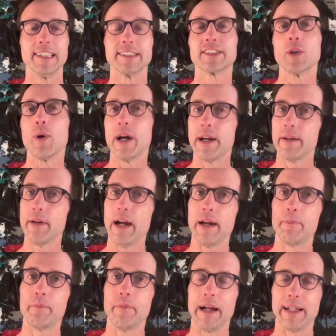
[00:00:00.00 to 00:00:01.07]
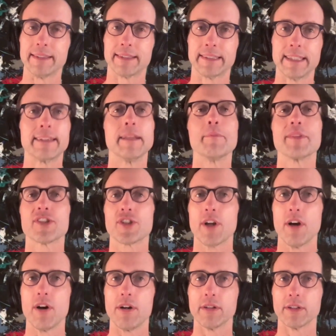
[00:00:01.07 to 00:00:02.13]
so I, I, I sent them the
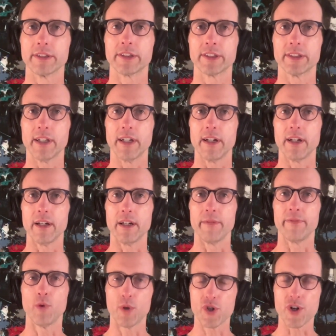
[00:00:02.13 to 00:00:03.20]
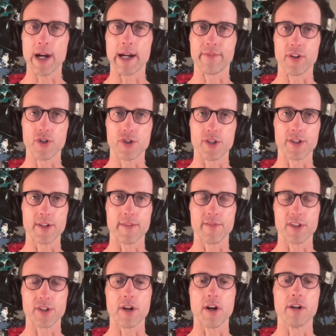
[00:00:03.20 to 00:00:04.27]
songs, uh, four track versions of the
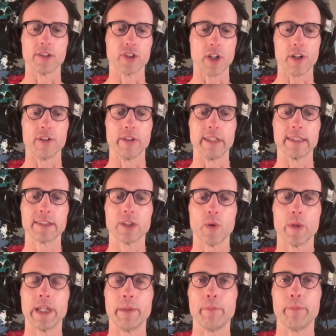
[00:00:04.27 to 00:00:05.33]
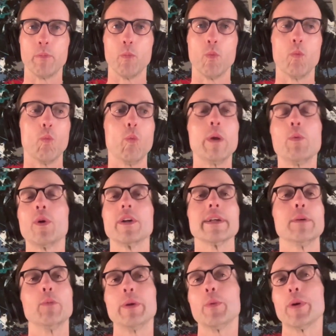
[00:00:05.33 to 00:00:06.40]
songs early. So he we weren't
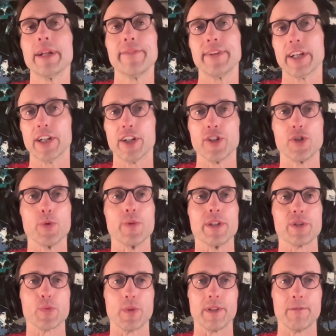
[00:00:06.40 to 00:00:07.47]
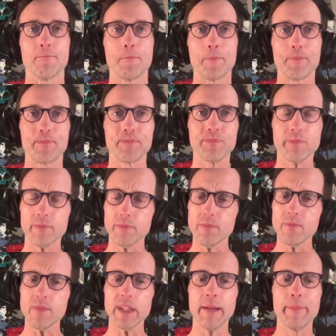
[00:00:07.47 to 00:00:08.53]
we weren't even gonna do this one,
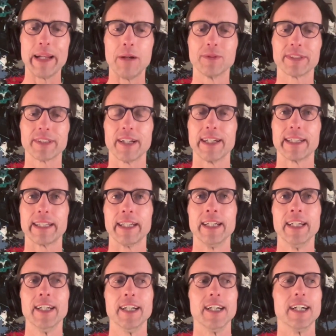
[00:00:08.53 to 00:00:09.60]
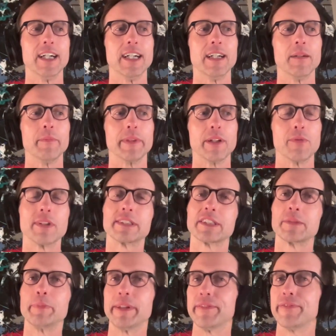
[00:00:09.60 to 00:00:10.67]
but I was like, uh, you know, this
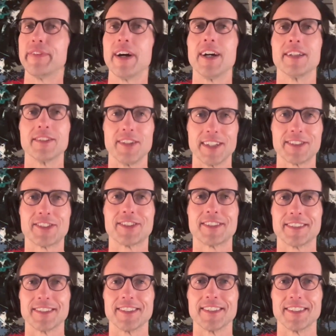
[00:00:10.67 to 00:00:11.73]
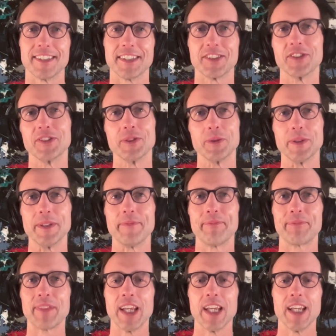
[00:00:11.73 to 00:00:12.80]
has been fun. Let's let's do it.
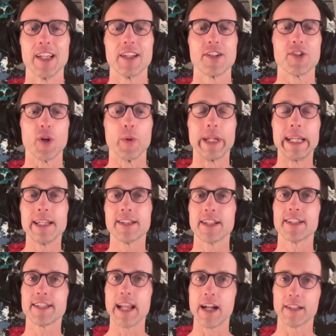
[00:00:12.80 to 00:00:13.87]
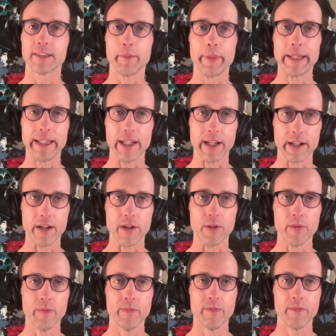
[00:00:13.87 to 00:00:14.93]
So he sits down at the piano,